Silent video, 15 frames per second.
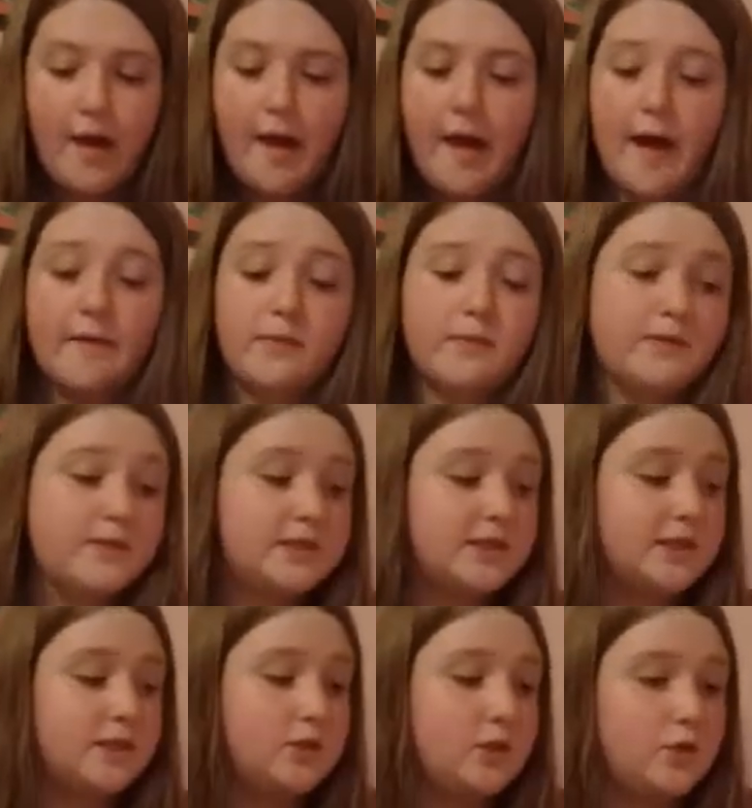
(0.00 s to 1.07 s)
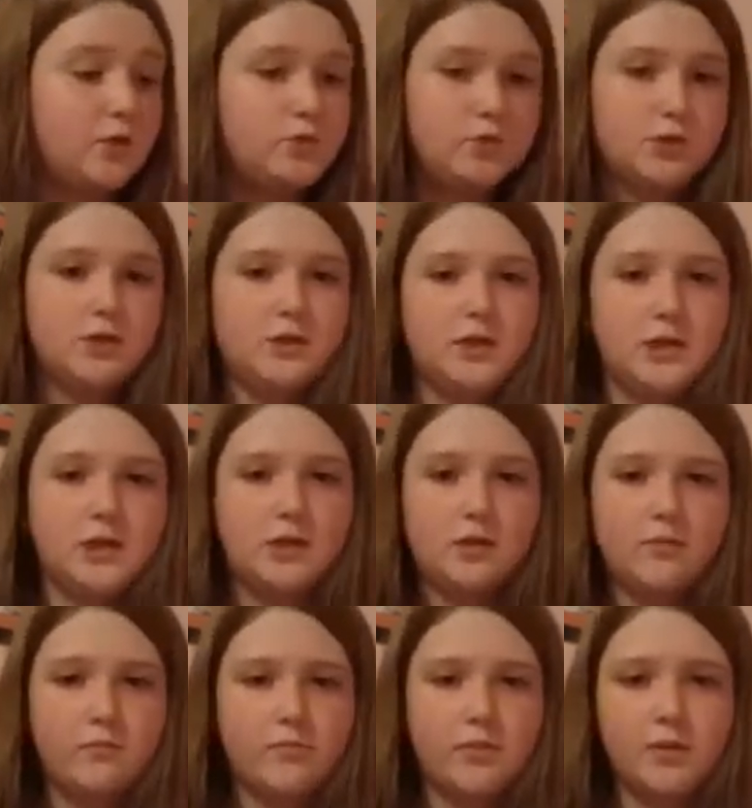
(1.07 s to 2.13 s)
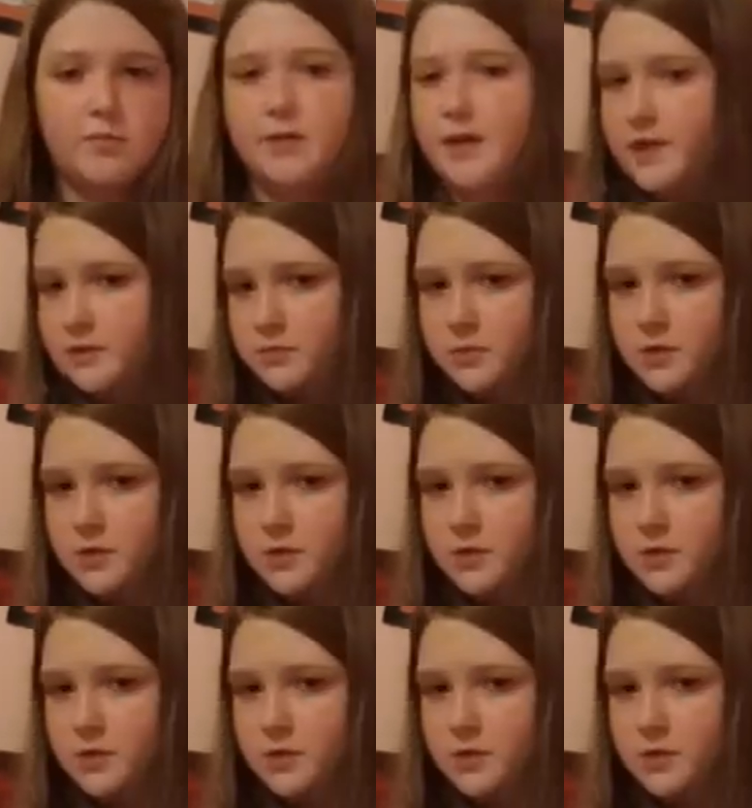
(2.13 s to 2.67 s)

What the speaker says: I'm gonna put the losers in here, the bin,